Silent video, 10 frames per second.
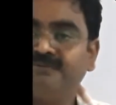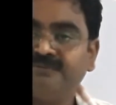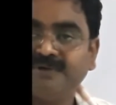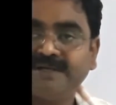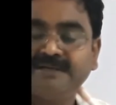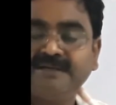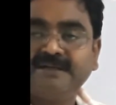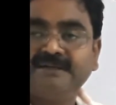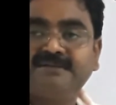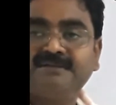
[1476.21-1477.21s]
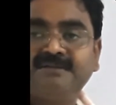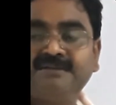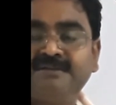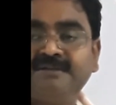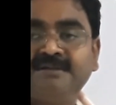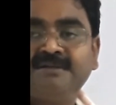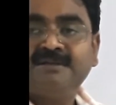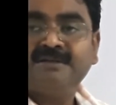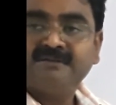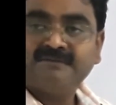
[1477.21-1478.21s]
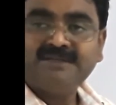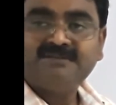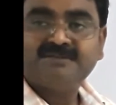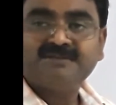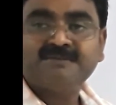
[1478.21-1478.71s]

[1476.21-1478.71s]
Fahrenheit. Right?